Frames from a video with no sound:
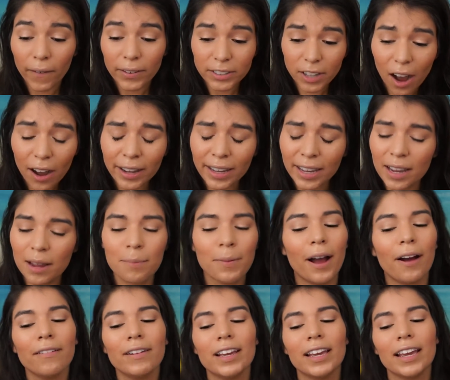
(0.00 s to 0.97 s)
talking
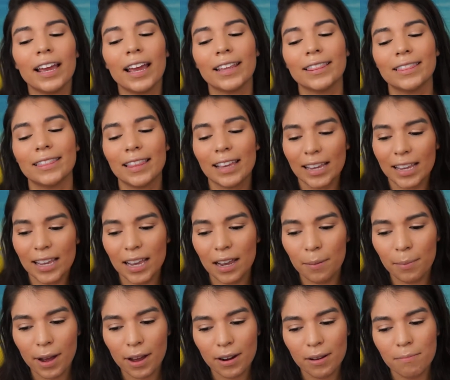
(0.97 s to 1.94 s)
about it and thinking
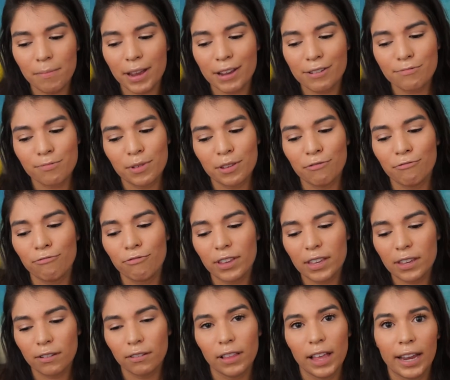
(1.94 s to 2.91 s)
about it makes me
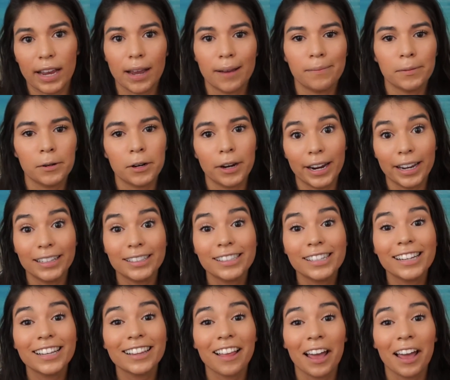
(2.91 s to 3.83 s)
feel like I'm crazy,